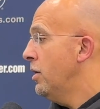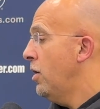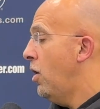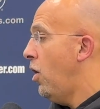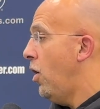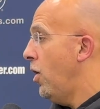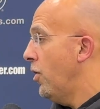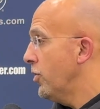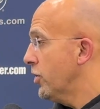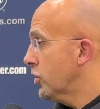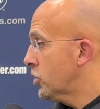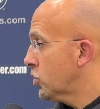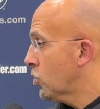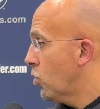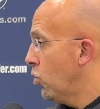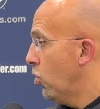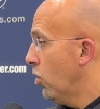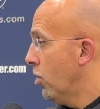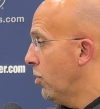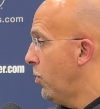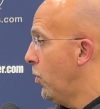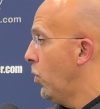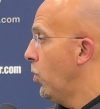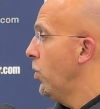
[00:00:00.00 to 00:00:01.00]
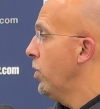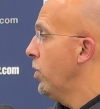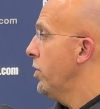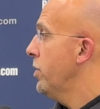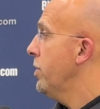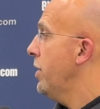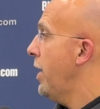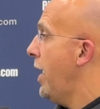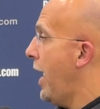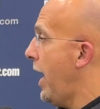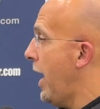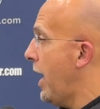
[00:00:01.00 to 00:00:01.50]
on the scoreboard
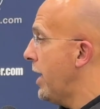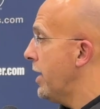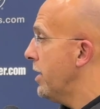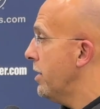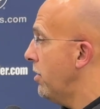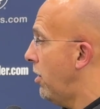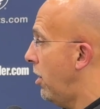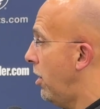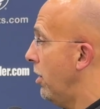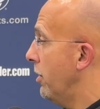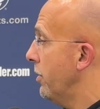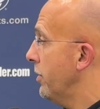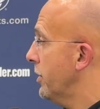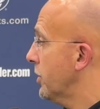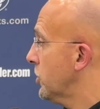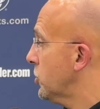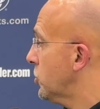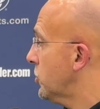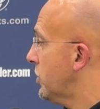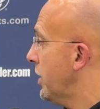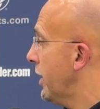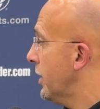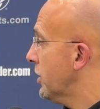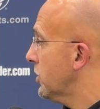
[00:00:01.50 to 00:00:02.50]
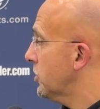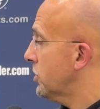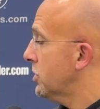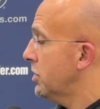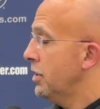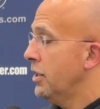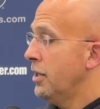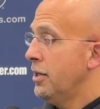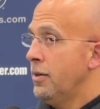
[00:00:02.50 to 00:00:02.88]
and on the sticks